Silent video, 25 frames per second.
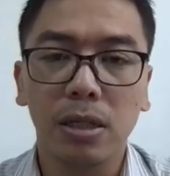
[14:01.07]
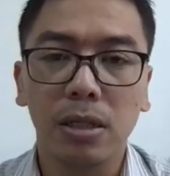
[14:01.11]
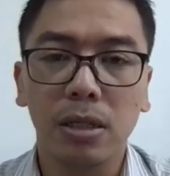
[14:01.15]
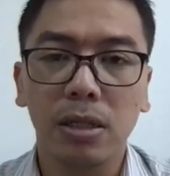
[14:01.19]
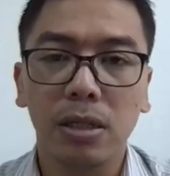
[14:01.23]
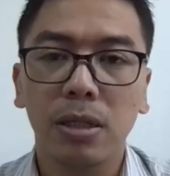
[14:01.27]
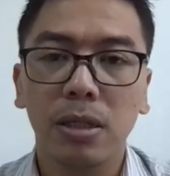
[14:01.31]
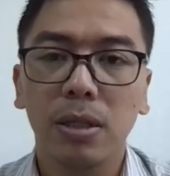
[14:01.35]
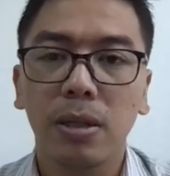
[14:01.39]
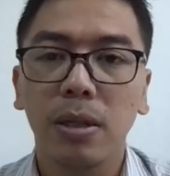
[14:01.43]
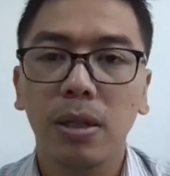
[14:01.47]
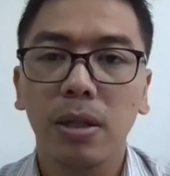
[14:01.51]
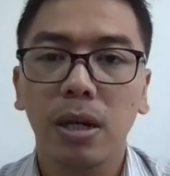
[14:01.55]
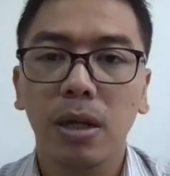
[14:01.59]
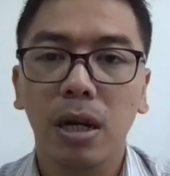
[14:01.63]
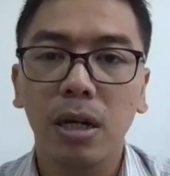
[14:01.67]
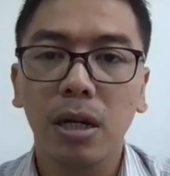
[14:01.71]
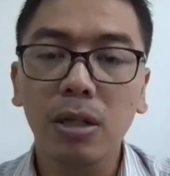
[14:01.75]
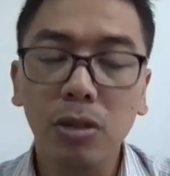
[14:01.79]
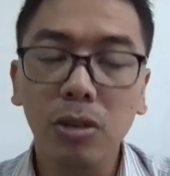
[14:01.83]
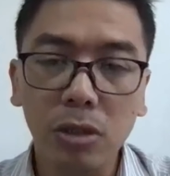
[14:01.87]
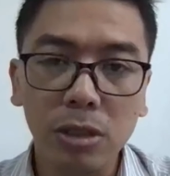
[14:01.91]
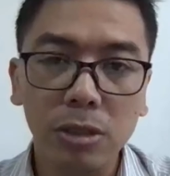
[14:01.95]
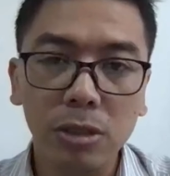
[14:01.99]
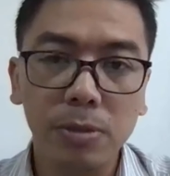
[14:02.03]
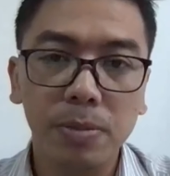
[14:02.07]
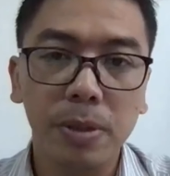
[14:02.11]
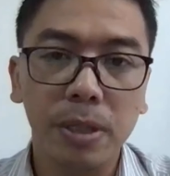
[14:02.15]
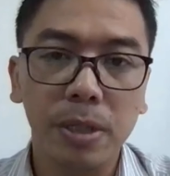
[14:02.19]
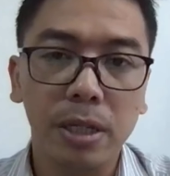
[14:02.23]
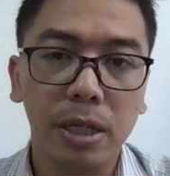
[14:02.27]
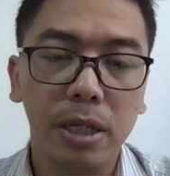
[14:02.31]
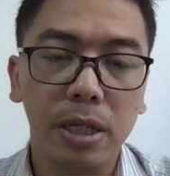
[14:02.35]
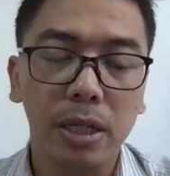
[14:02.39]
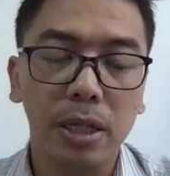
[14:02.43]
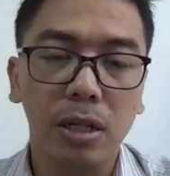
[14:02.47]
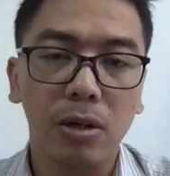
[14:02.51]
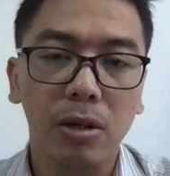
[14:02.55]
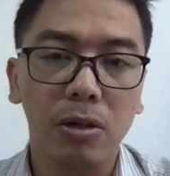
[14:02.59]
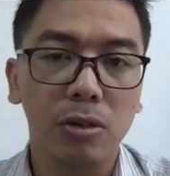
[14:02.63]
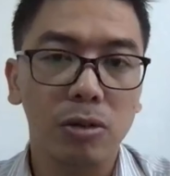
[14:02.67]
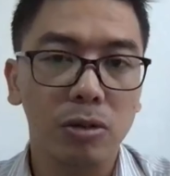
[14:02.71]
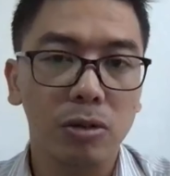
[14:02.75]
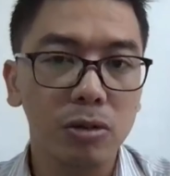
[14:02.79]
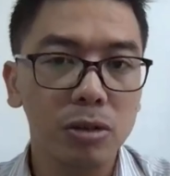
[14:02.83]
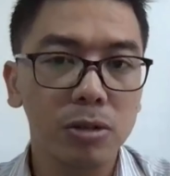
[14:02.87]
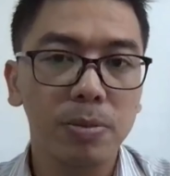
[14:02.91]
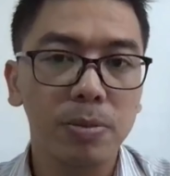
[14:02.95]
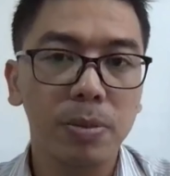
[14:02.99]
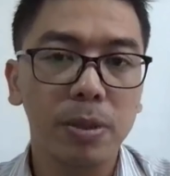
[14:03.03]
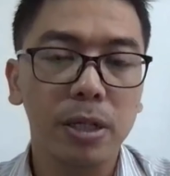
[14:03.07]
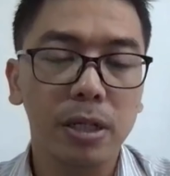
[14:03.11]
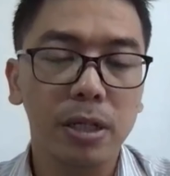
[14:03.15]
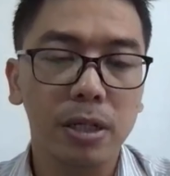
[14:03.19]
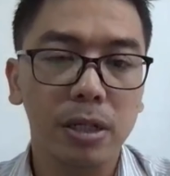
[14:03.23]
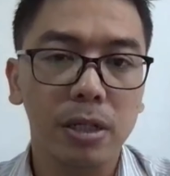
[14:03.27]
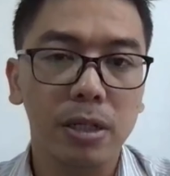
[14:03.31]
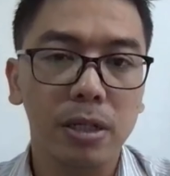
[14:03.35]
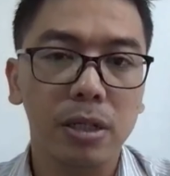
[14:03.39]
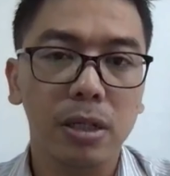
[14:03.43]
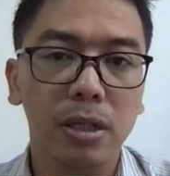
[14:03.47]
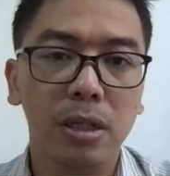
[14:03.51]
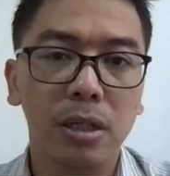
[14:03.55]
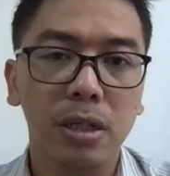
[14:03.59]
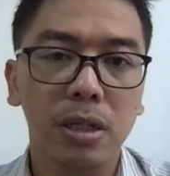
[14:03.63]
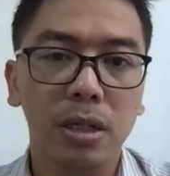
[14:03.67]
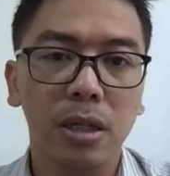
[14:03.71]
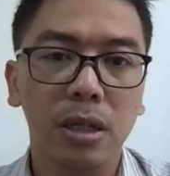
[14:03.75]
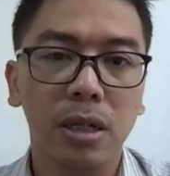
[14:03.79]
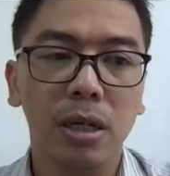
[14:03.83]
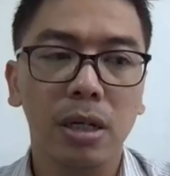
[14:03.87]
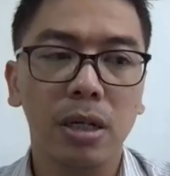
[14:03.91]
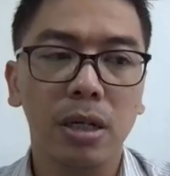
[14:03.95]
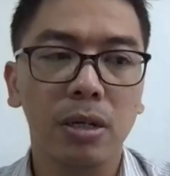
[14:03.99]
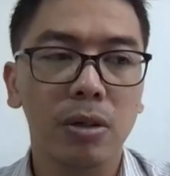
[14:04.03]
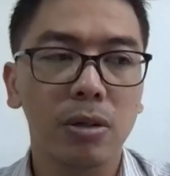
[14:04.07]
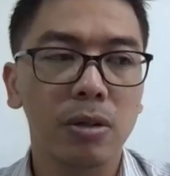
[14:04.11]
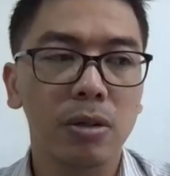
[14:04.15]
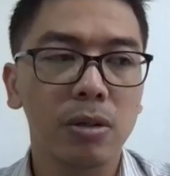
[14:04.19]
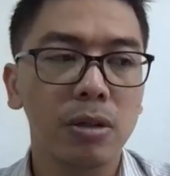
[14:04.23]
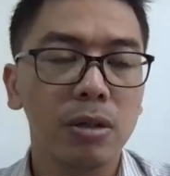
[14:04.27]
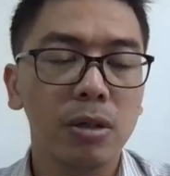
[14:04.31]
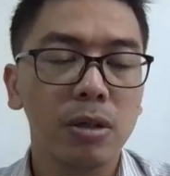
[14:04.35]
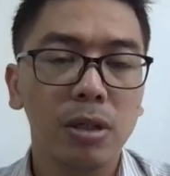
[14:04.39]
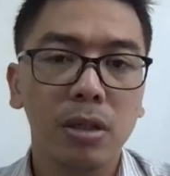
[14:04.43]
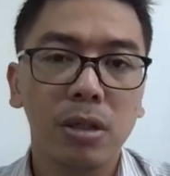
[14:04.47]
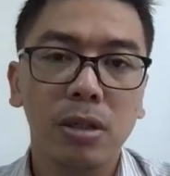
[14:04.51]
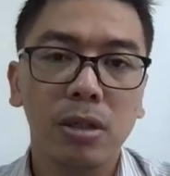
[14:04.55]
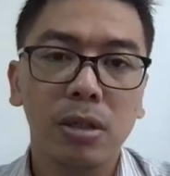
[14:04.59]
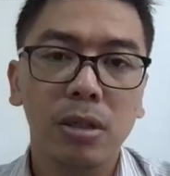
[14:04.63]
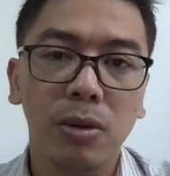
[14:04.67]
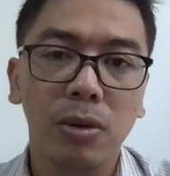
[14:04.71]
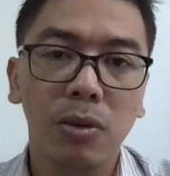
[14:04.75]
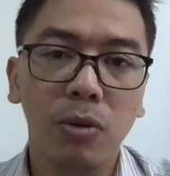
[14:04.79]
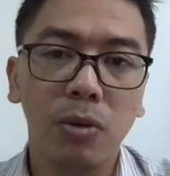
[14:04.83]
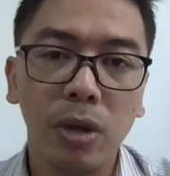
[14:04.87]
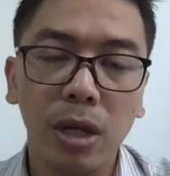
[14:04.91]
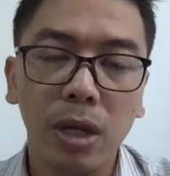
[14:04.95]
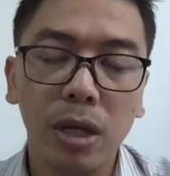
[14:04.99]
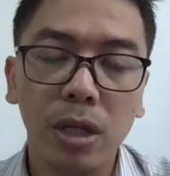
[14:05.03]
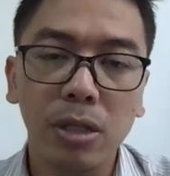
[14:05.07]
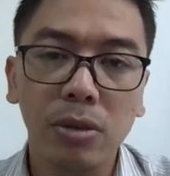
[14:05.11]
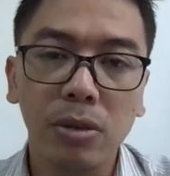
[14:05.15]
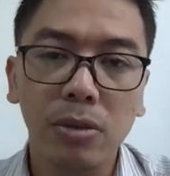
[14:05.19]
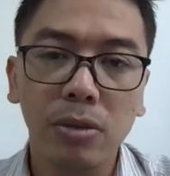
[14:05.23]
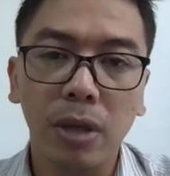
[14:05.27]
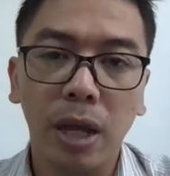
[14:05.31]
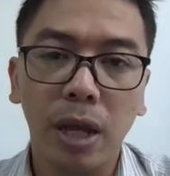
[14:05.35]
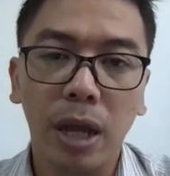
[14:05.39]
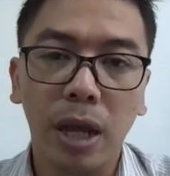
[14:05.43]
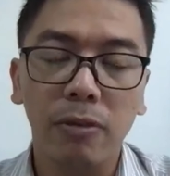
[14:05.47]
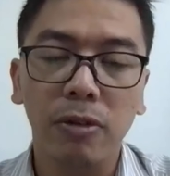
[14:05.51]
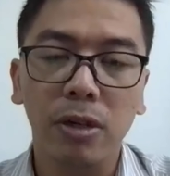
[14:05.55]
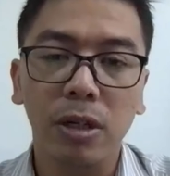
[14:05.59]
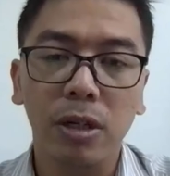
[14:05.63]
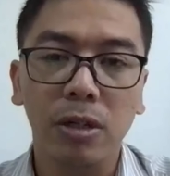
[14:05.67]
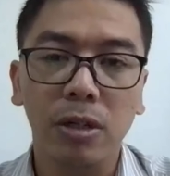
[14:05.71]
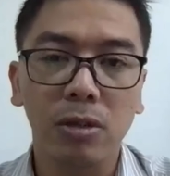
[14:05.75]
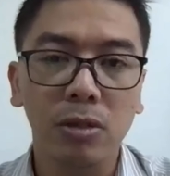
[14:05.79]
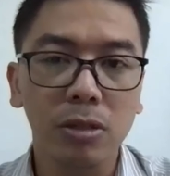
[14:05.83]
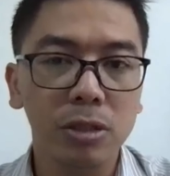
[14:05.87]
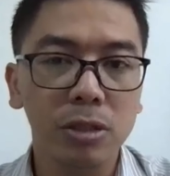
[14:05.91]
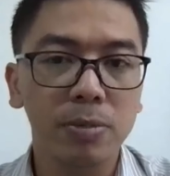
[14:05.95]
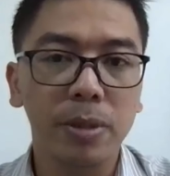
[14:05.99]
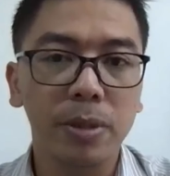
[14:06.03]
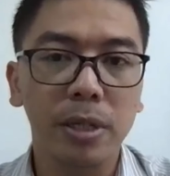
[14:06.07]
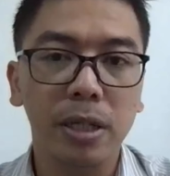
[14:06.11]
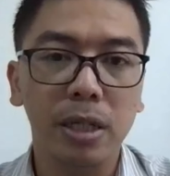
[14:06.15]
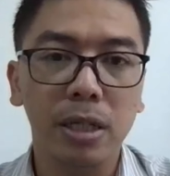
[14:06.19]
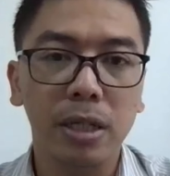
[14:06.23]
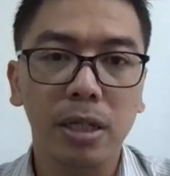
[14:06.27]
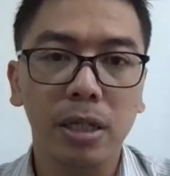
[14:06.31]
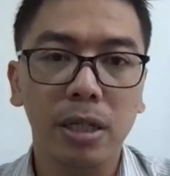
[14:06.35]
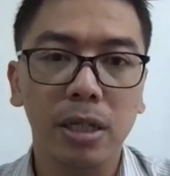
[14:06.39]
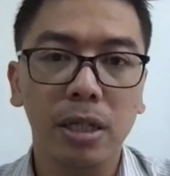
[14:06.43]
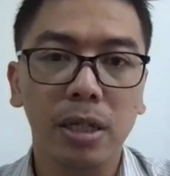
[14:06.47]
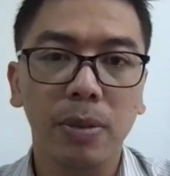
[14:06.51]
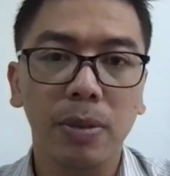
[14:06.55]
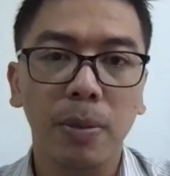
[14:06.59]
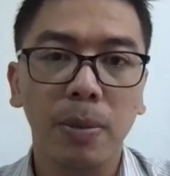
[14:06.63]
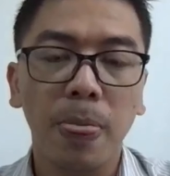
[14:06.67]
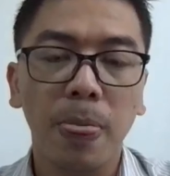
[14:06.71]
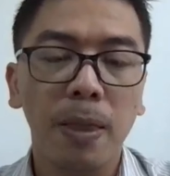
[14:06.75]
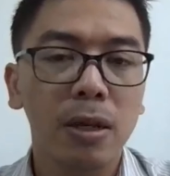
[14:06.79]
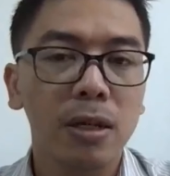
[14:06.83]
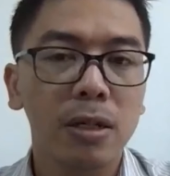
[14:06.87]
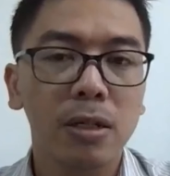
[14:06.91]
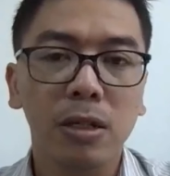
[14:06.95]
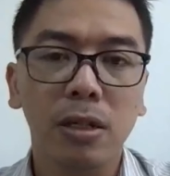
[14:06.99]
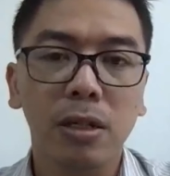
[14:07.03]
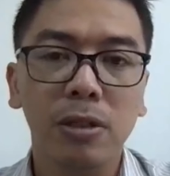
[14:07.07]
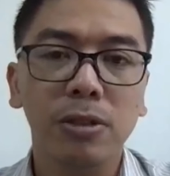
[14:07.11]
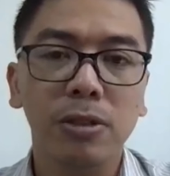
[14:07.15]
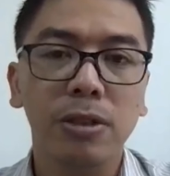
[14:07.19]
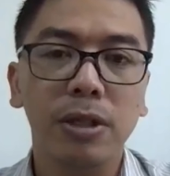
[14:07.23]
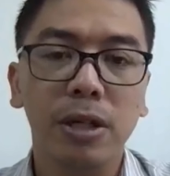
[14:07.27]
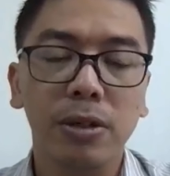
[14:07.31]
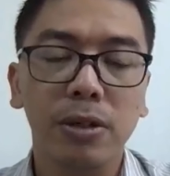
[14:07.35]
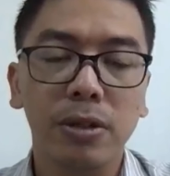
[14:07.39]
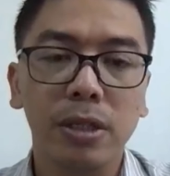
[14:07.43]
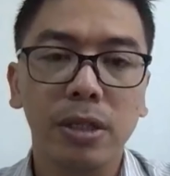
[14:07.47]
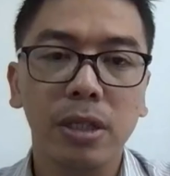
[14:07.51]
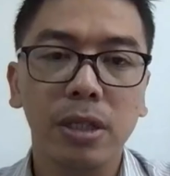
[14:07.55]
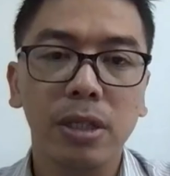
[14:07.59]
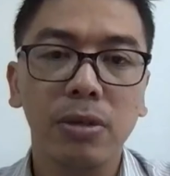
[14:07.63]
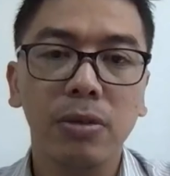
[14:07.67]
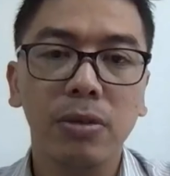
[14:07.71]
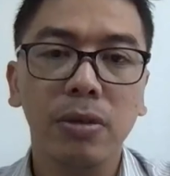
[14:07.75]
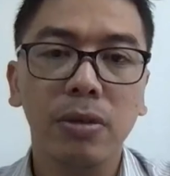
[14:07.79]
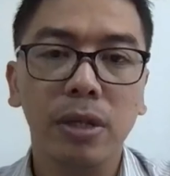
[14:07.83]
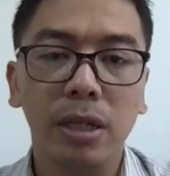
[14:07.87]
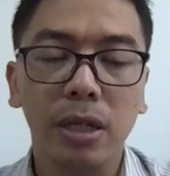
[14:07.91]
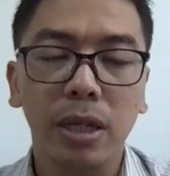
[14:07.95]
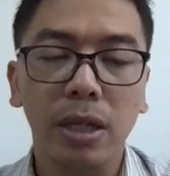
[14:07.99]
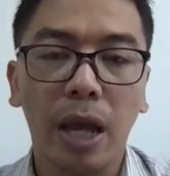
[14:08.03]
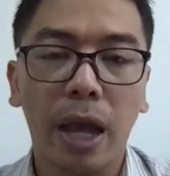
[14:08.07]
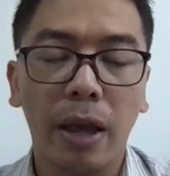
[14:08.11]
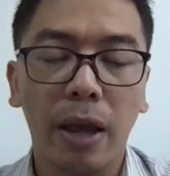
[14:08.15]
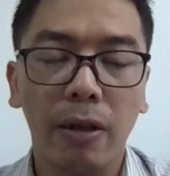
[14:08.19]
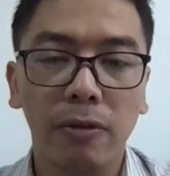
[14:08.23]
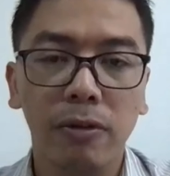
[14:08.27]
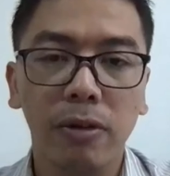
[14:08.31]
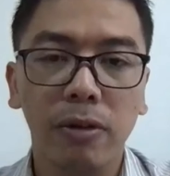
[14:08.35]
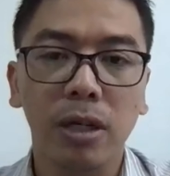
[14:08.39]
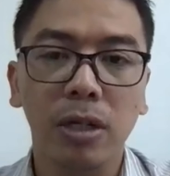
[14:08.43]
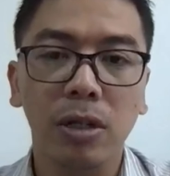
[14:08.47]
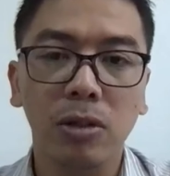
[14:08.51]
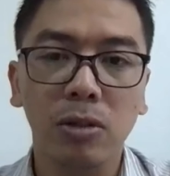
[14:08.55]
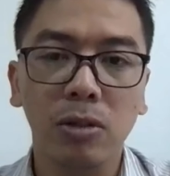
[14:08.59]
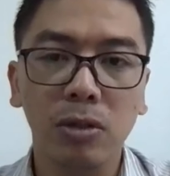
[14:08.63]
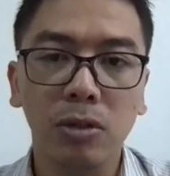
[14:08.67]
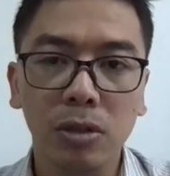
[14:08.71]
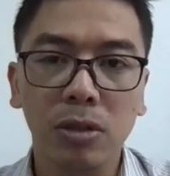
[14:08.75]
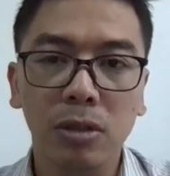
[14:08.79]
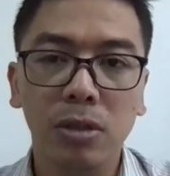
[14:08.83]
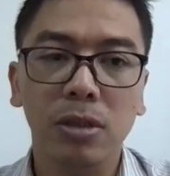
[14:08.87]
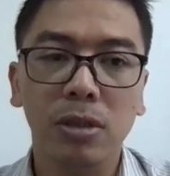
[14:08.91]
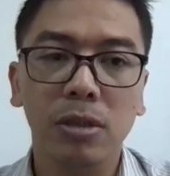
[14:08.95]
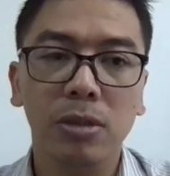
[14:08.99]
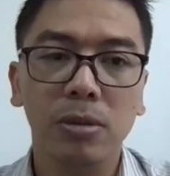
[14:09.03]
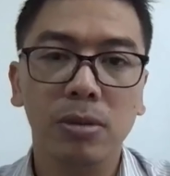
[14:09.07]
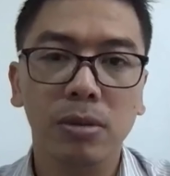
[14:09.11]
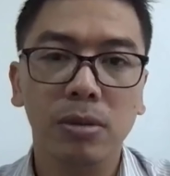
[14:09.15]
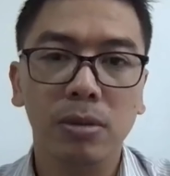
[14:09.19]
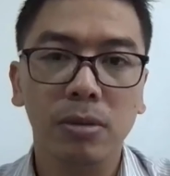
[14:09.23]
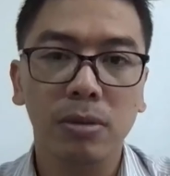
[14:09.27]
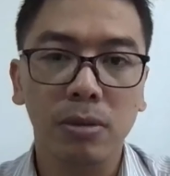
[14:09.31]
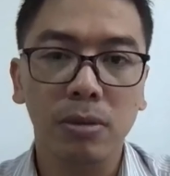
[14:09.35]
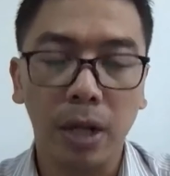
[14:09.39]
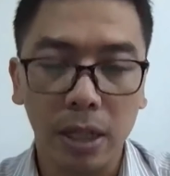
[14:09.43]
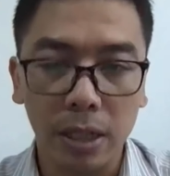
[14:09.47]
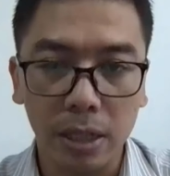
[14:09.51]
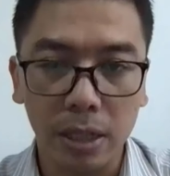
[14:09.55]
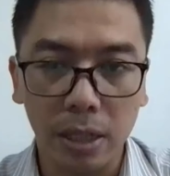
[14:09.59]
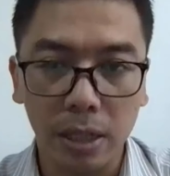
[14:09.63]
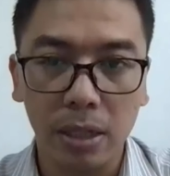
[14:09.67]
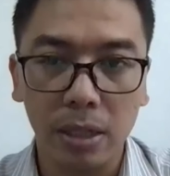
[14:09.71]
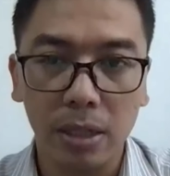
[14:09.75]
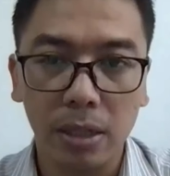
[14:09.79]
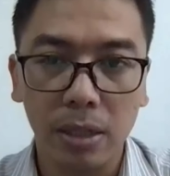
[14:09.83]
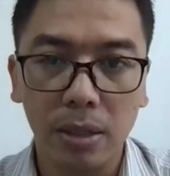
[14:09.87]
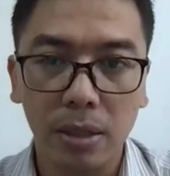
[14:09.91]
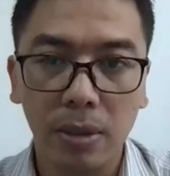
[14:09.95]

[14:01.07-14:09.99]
A good speaking or good speaker or the way you have a good speaking not guarantee you have a good writing